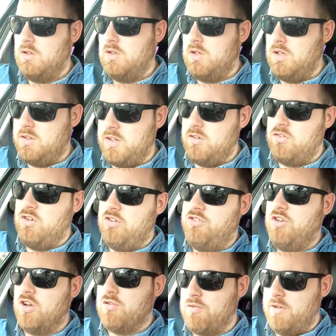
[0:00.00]
it tends to
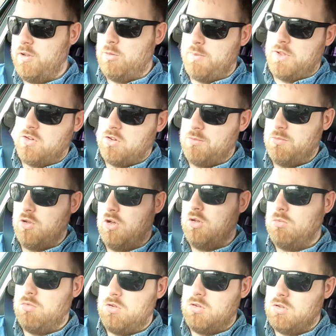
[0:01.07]
judder a little bit
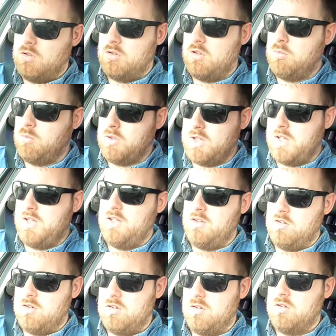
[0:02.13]
sometimes. I don't know what that
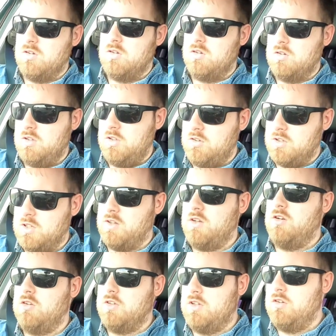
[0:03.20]
is. I need to get that
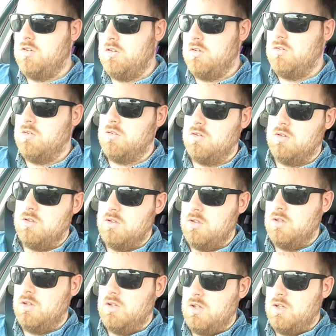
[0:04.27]
looked into.
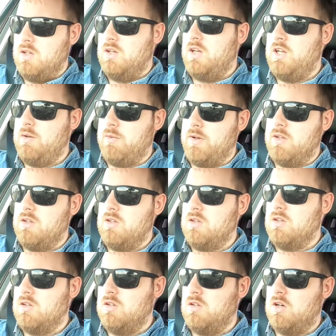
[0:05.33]
Anyway,
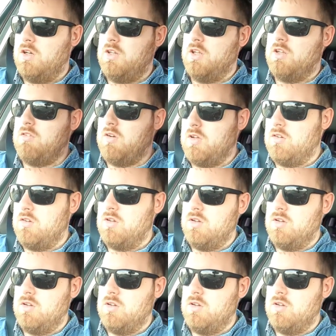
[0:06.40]
I digress.